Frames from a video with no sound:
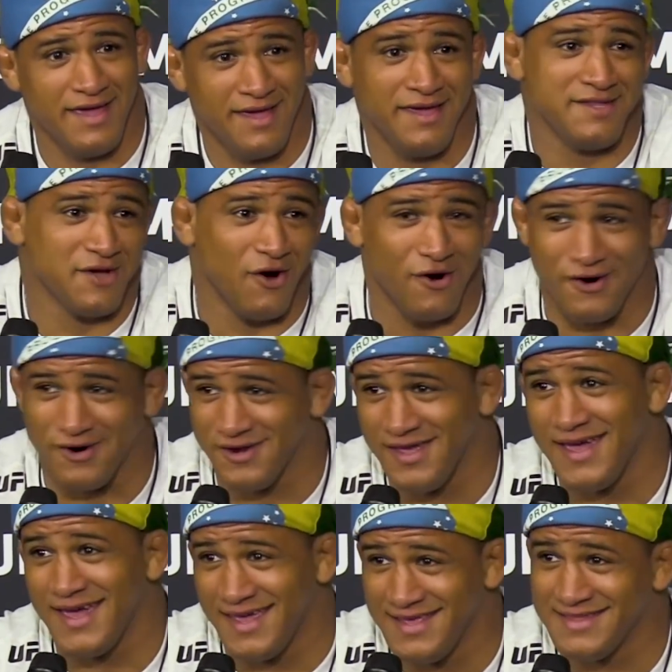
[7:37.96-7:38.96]
he hit hard.
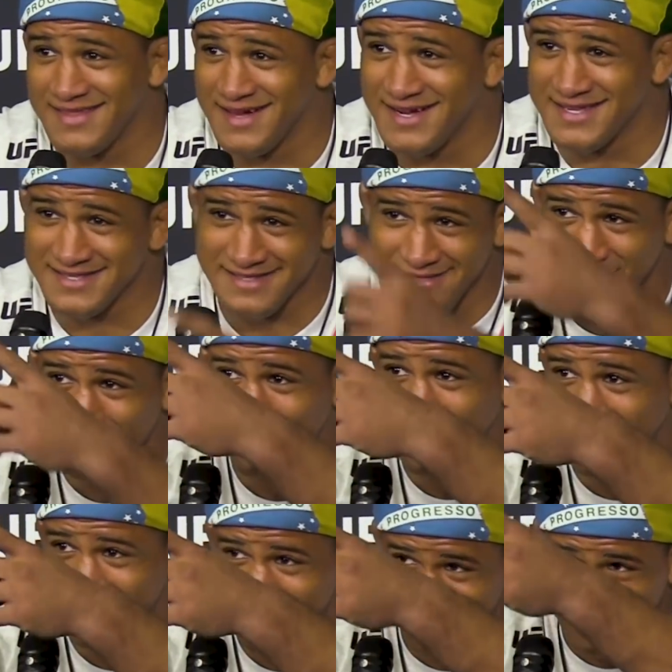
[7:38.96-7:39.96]
Yeah, he does.
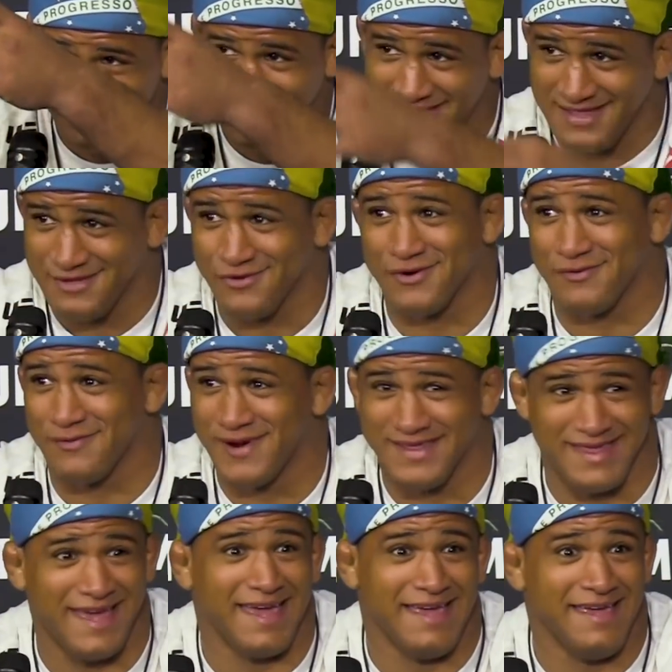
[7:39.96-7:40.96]
Luca, this hit look right
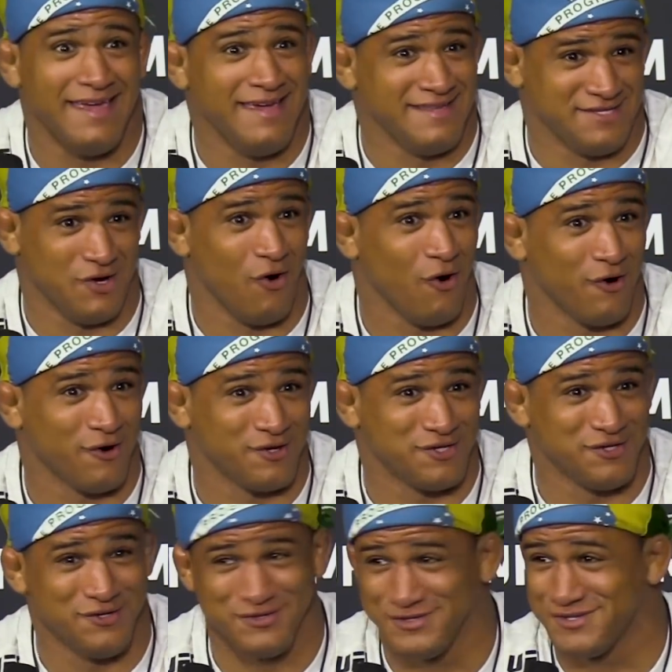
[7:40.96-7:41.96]
there. He hits hard
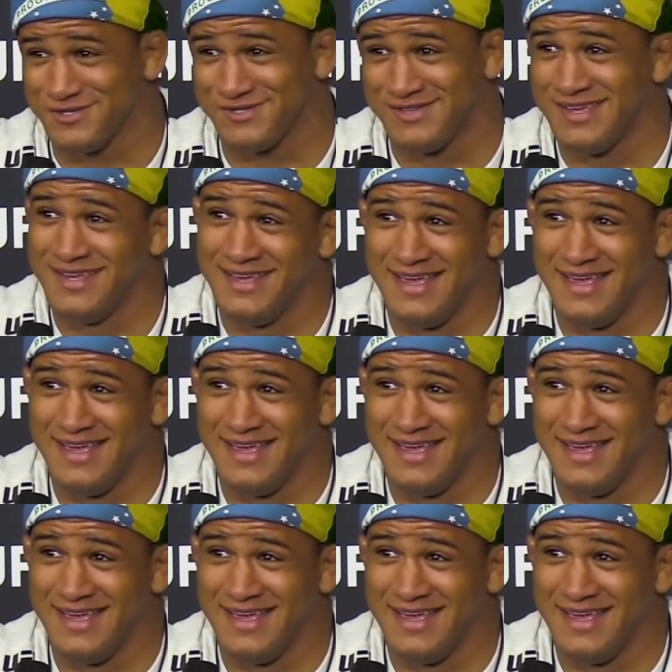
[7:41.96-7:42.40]
juice.